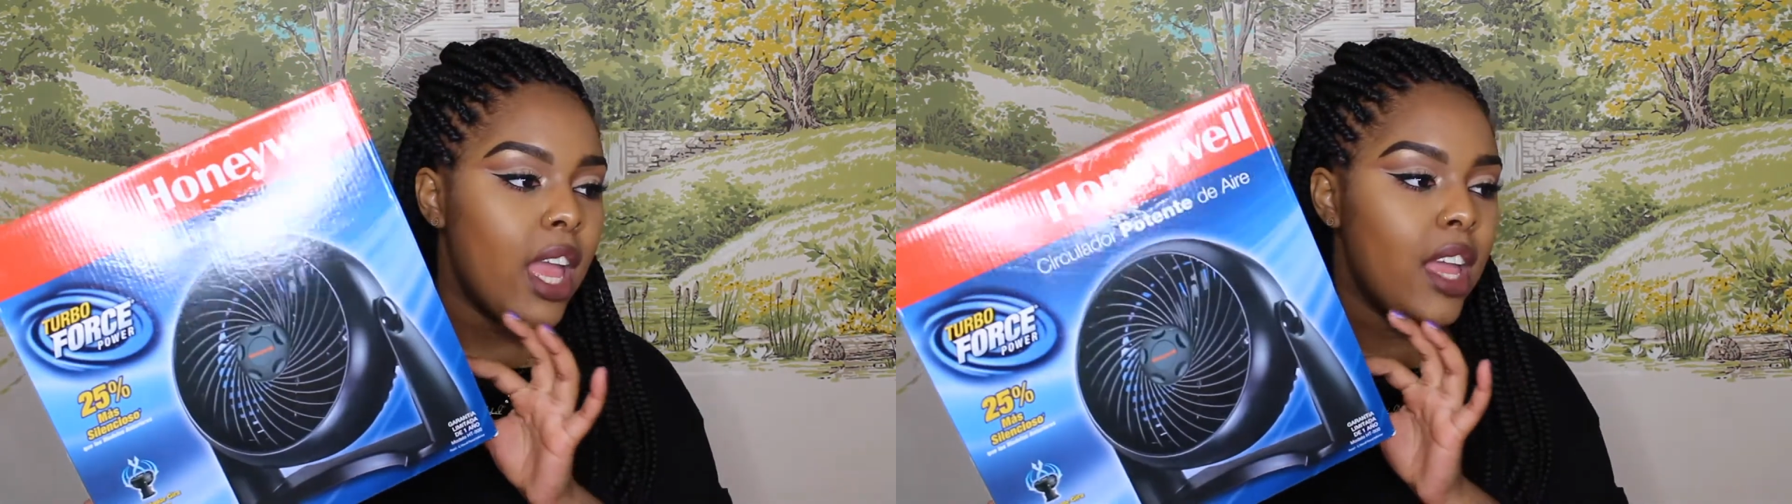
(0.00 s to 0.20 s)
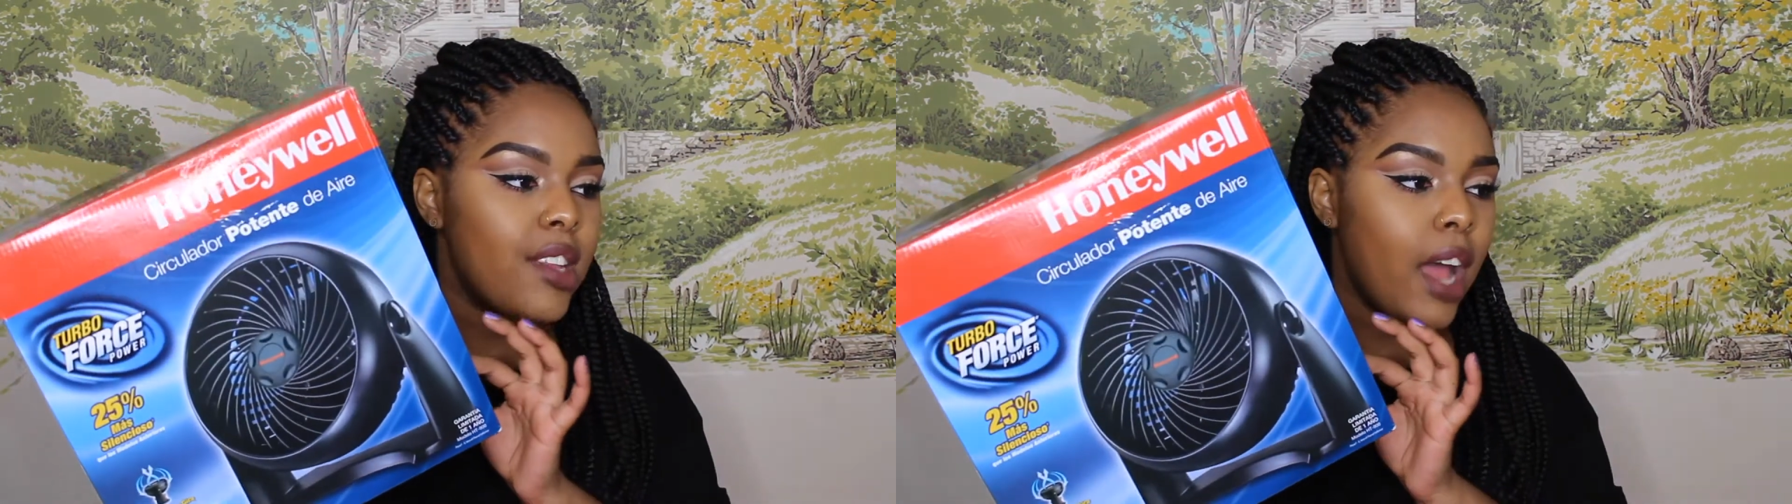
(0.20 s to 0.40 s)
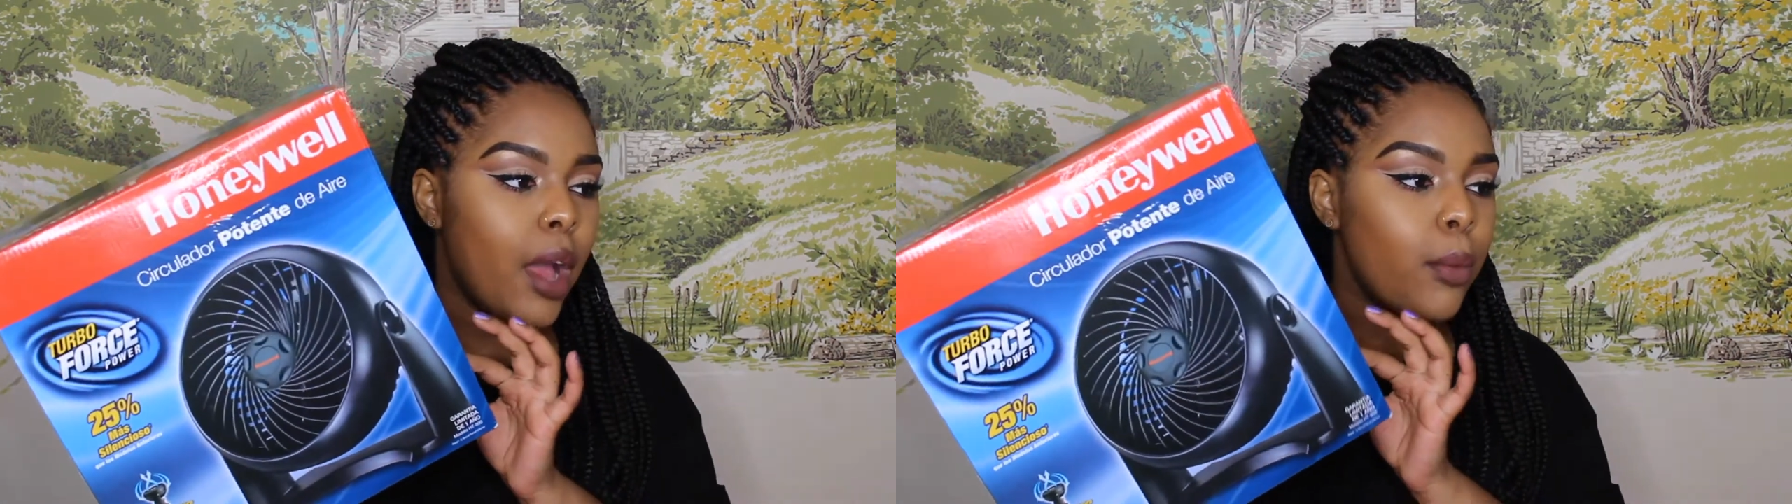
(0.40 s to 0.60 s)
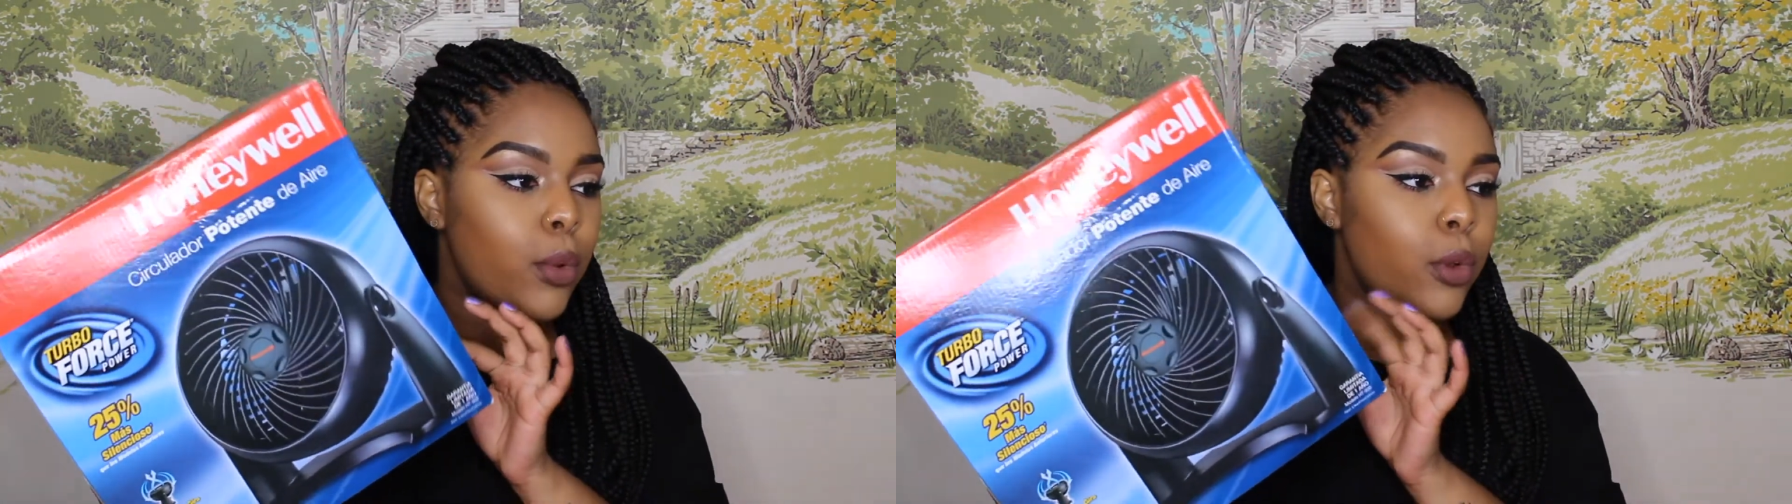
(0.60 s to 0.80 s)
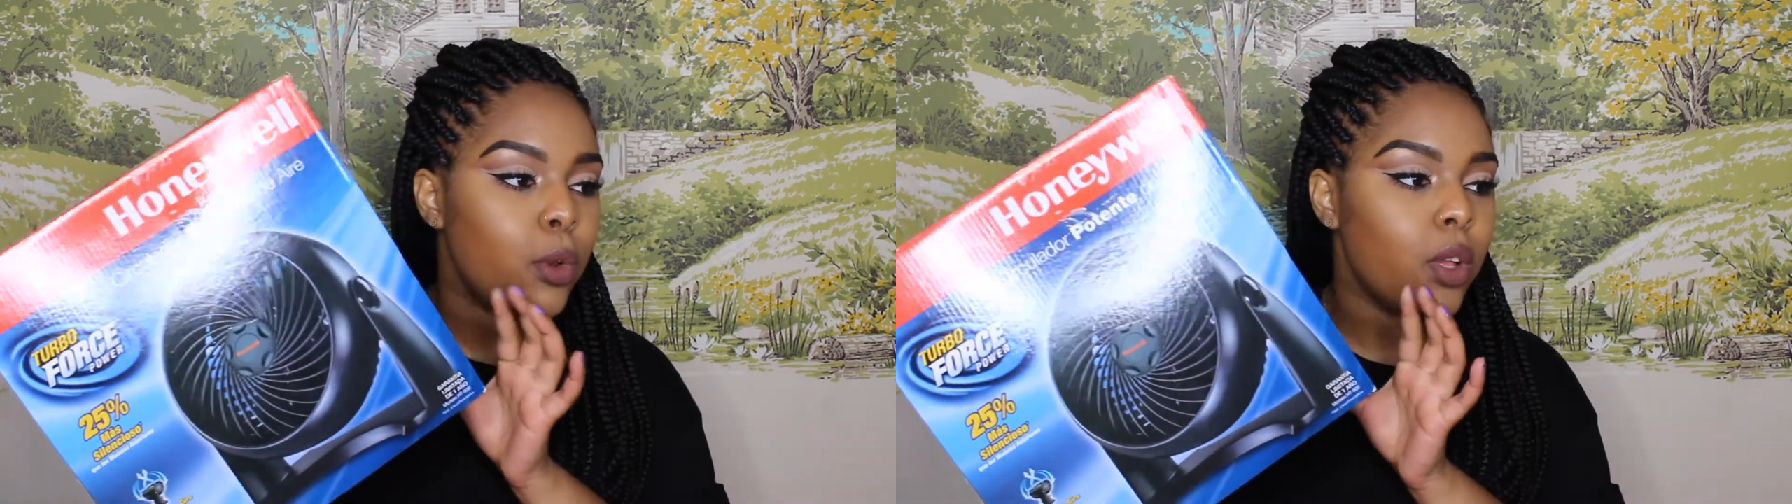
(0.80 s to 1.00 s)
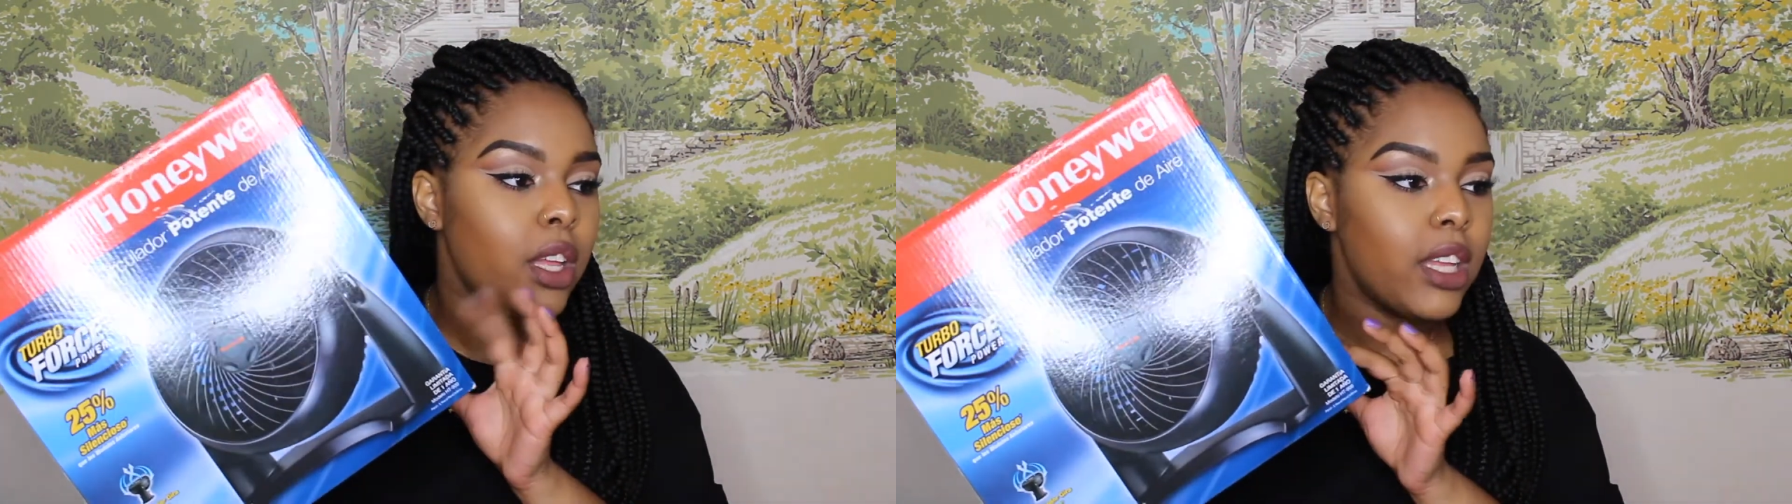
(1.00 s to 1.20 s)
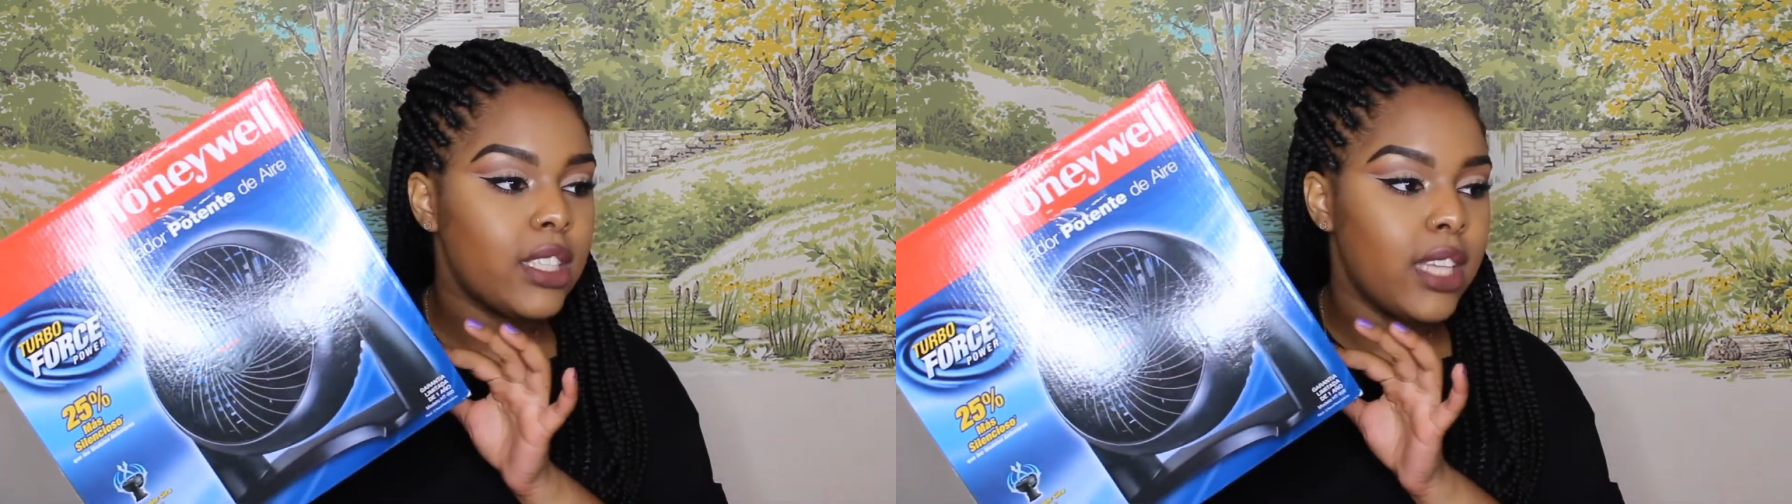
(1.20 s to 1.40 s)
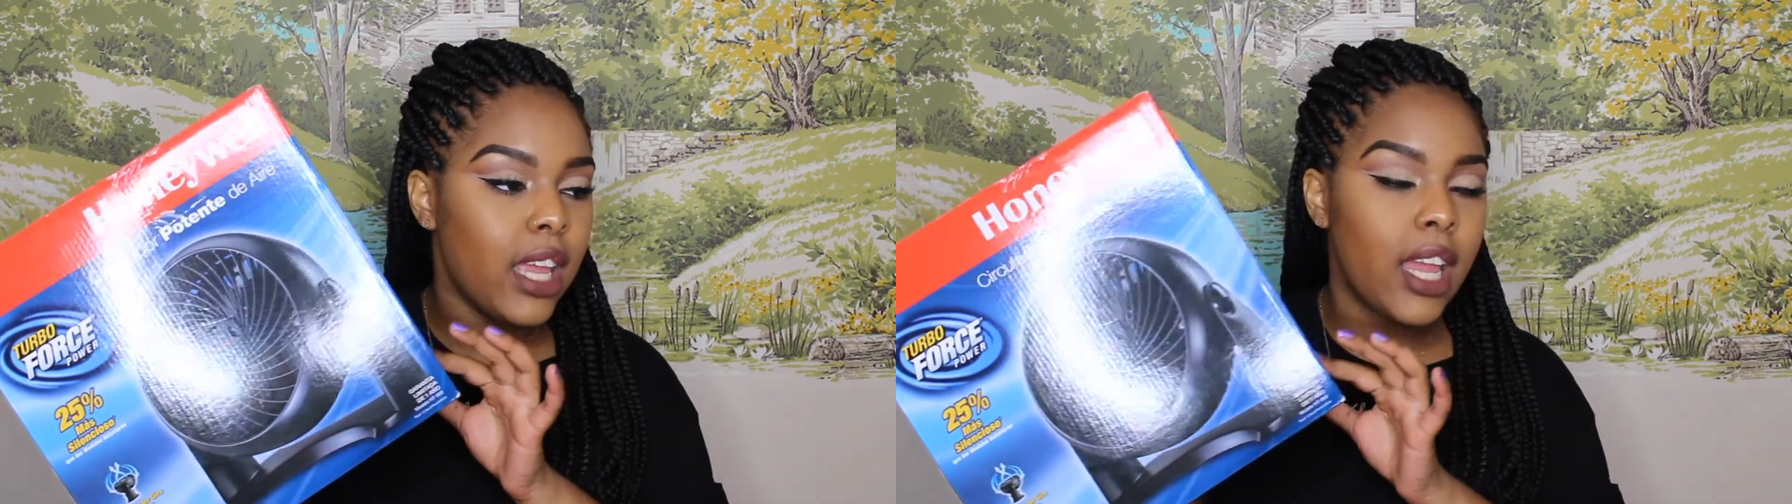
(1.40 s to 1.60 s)
is I will
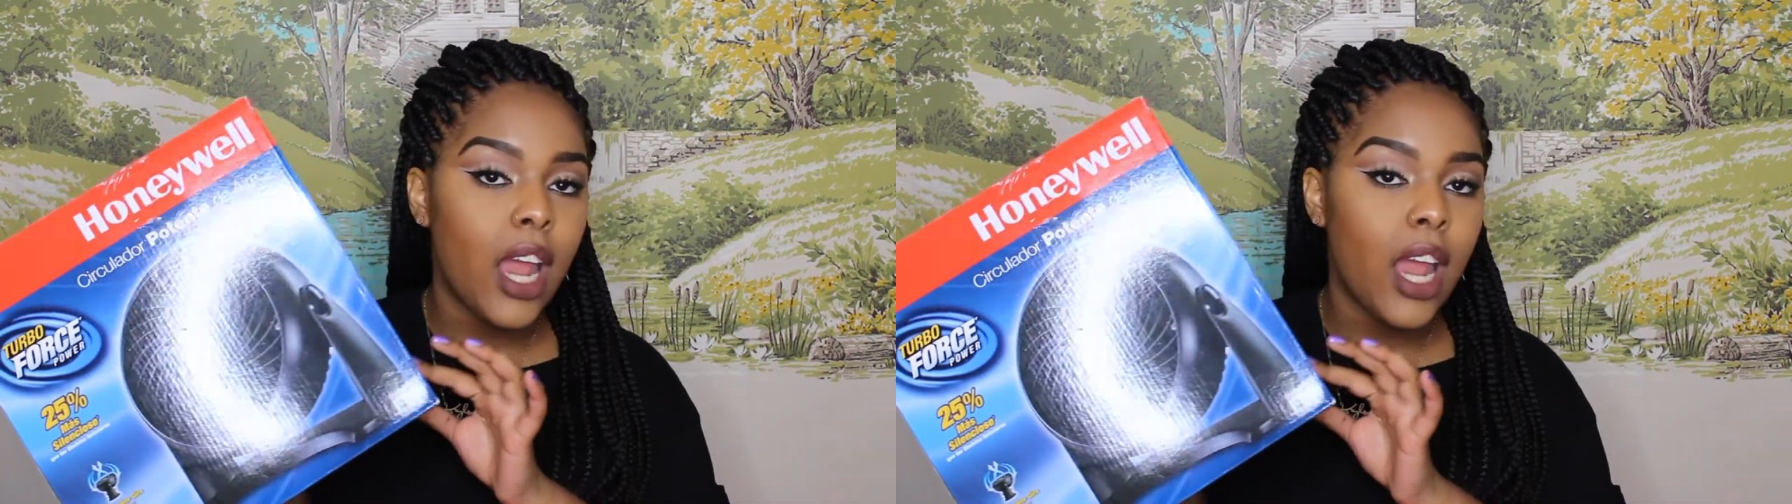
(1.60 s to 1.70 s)
take